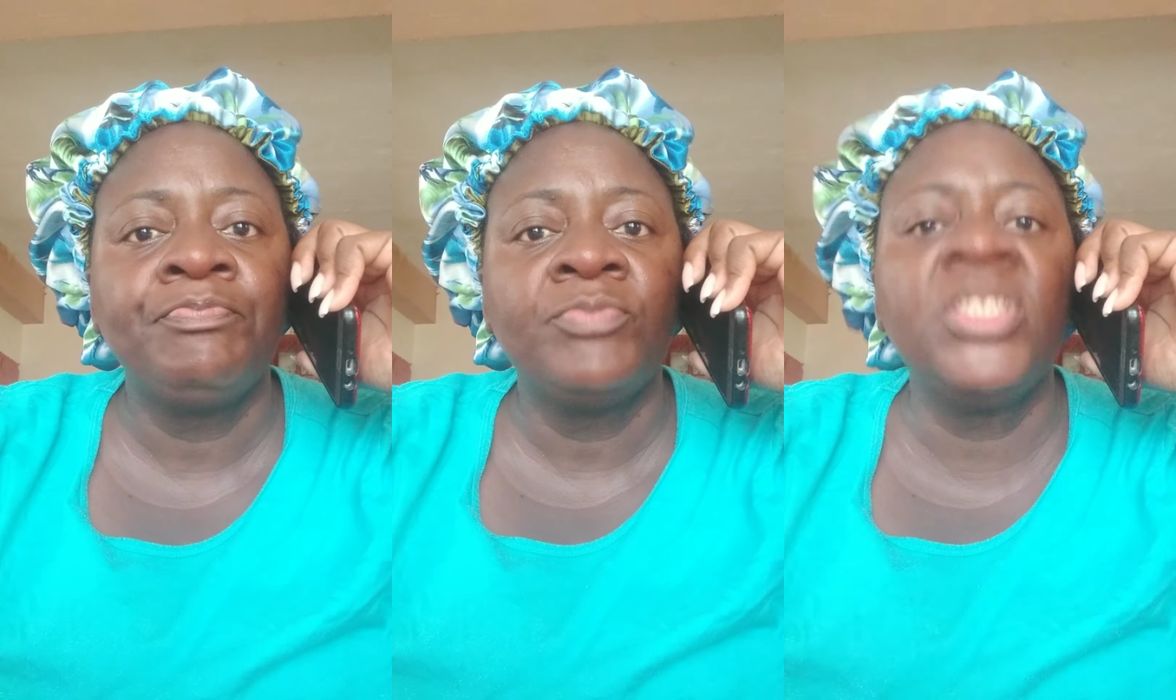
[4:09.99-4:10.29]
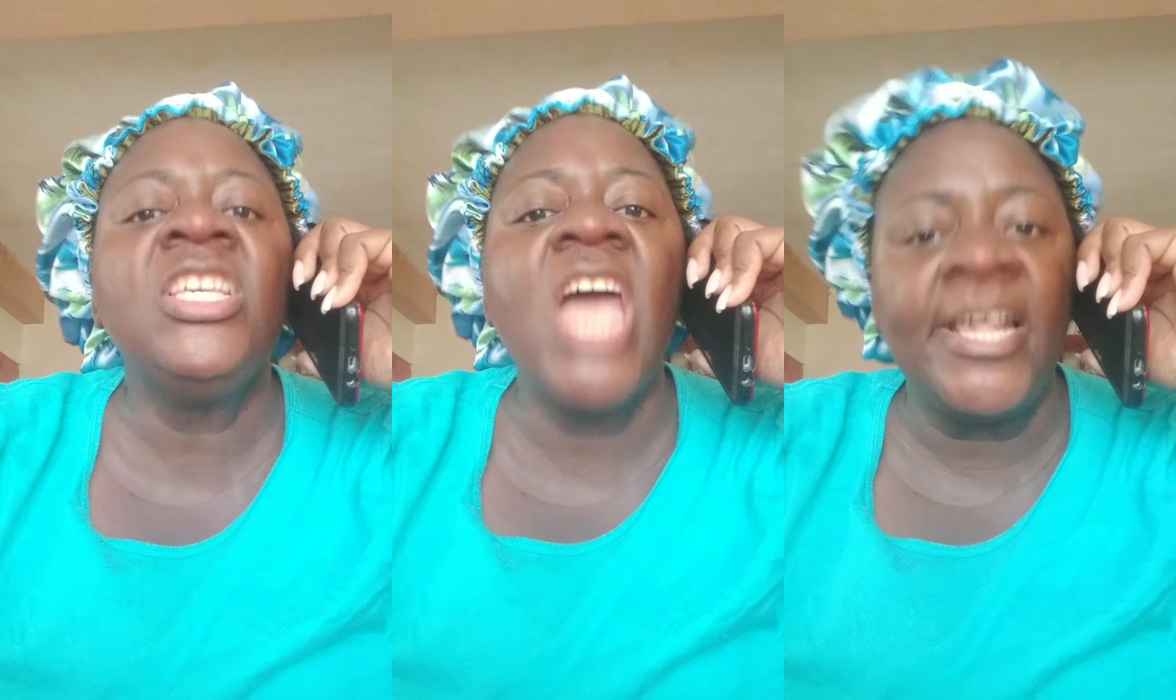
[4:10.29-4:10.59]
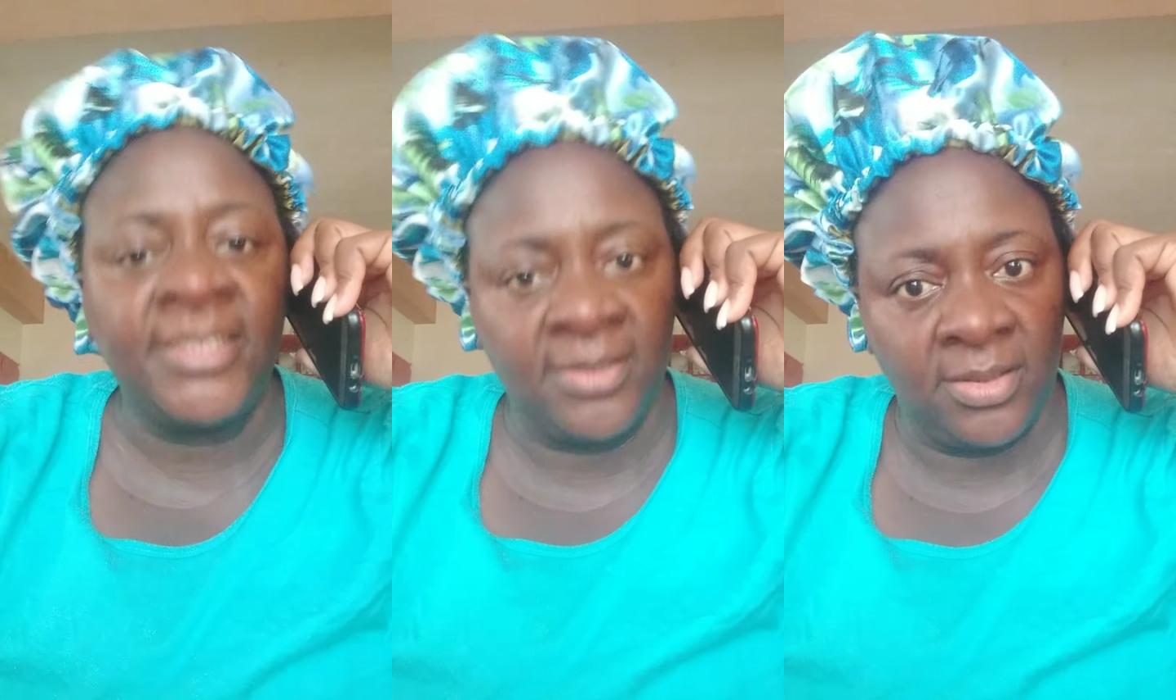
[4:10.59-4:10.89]

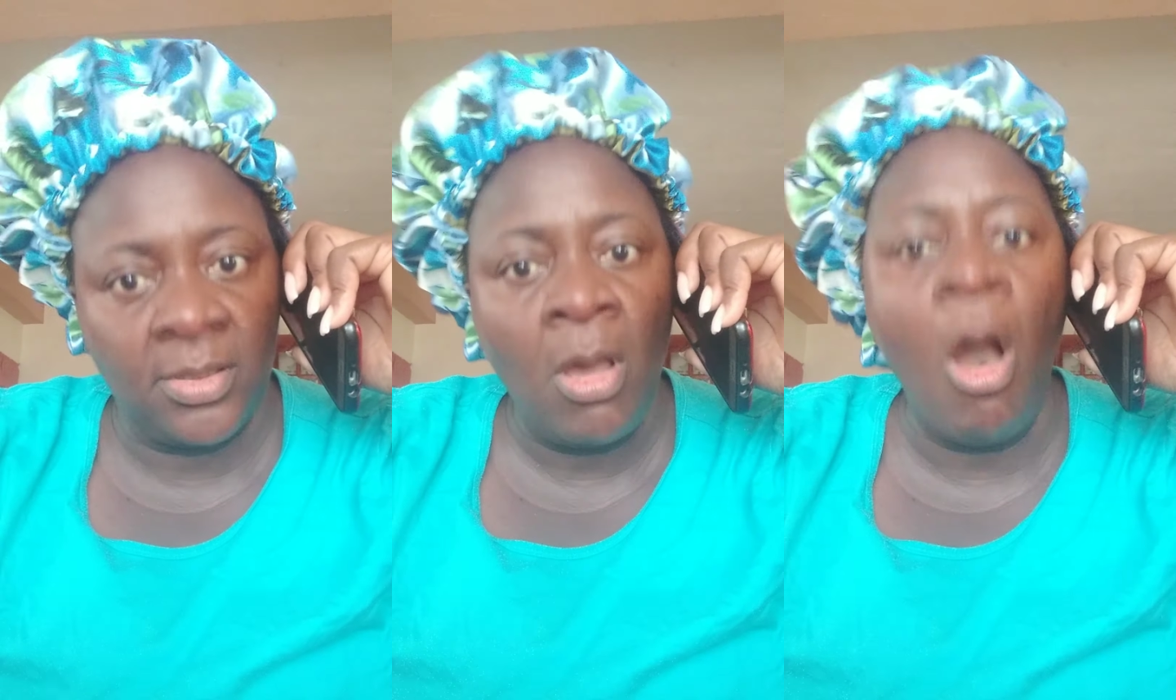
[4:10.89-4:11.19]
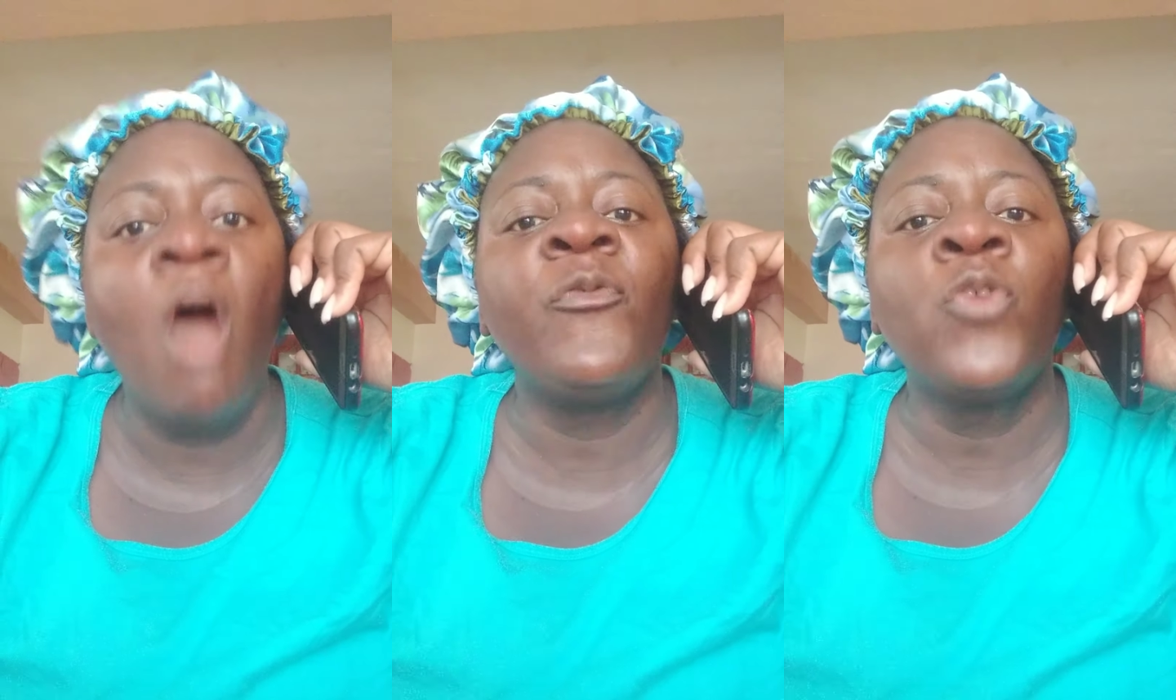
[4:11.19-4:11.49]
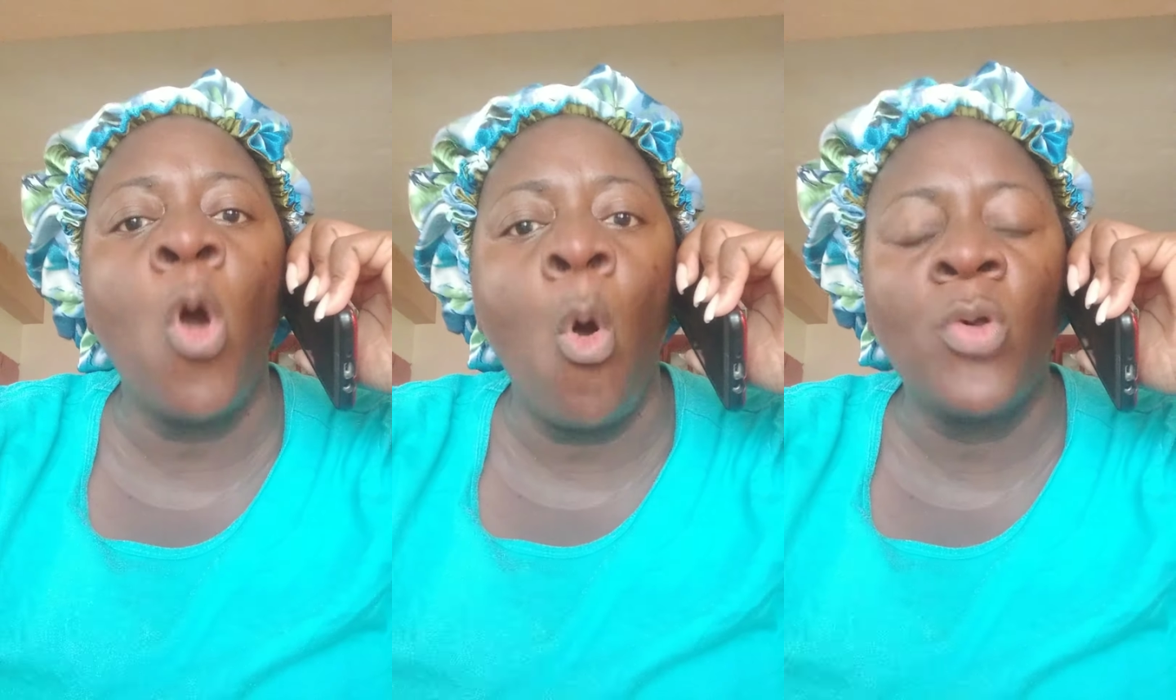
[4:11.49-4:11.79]
Yes, of
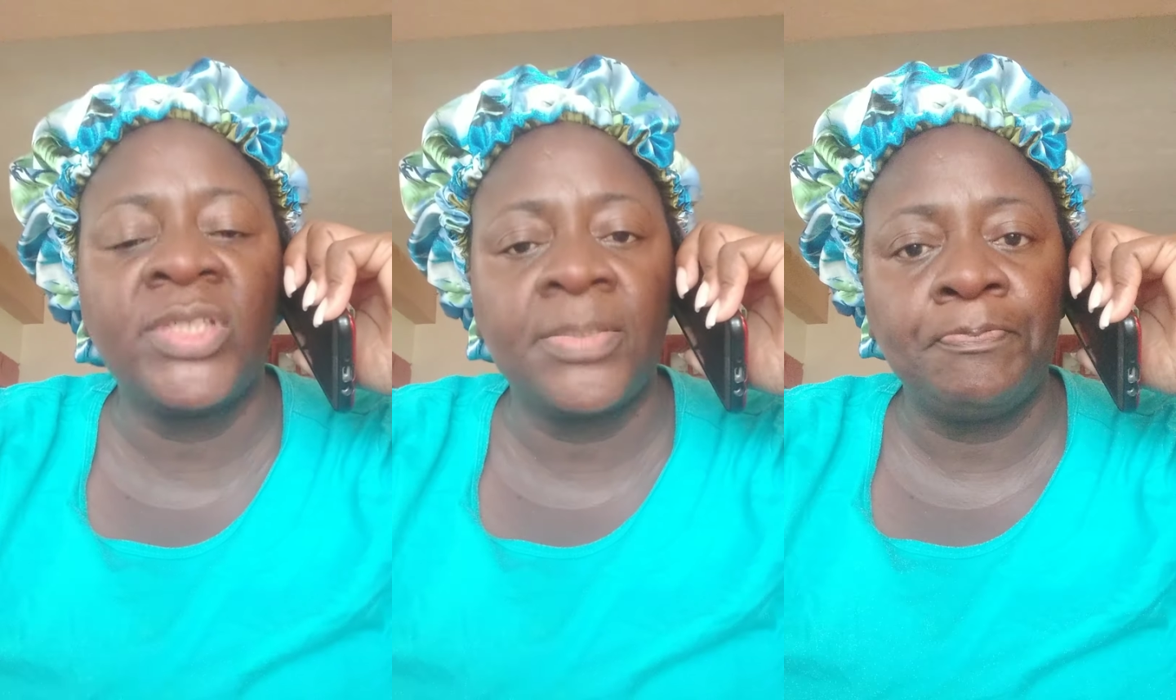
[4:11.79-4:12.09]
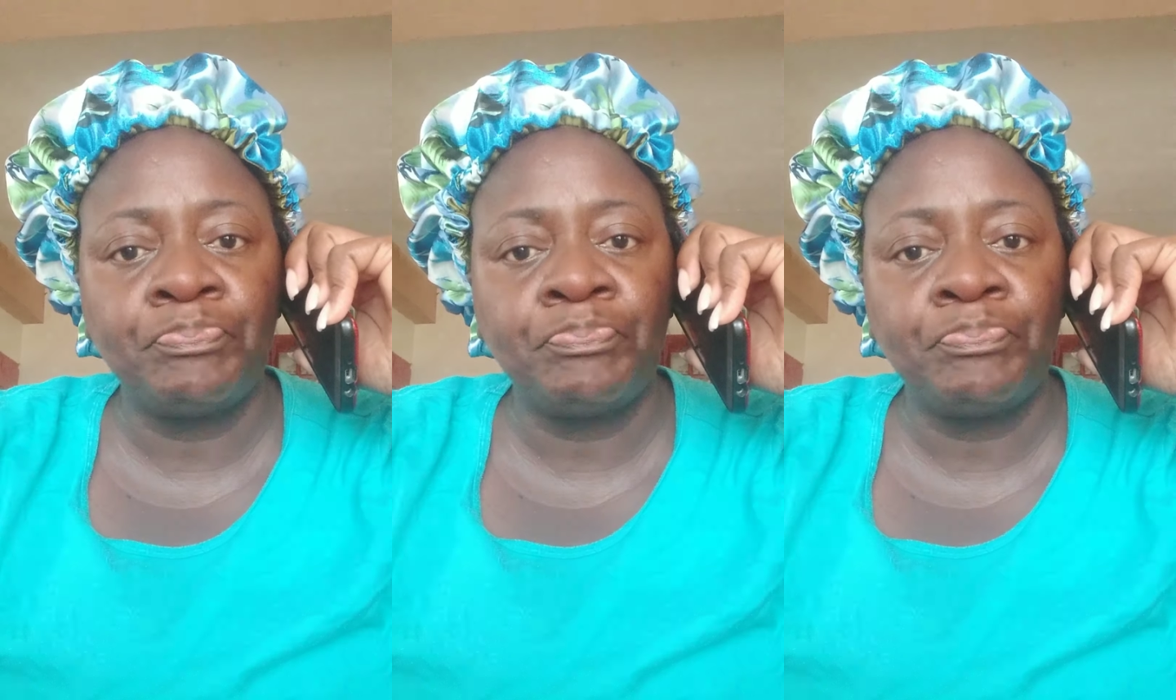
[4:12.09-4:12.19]
course.